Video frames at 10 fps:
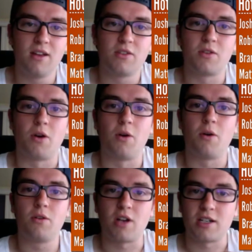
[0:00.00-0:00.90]
So
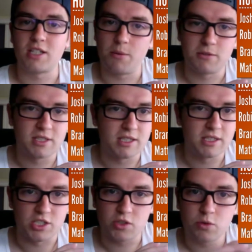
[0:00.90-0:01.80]
Josh Hamilton
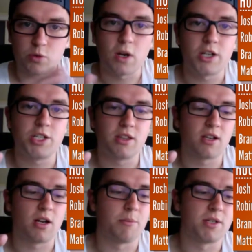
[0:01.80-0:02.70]
just crushing the
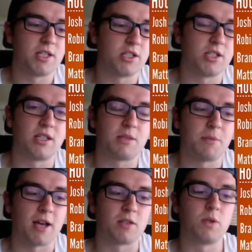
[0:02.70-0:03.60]
competition this
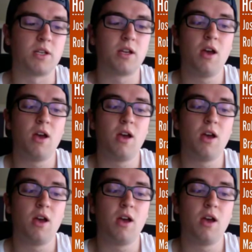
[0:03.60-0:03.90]
past week.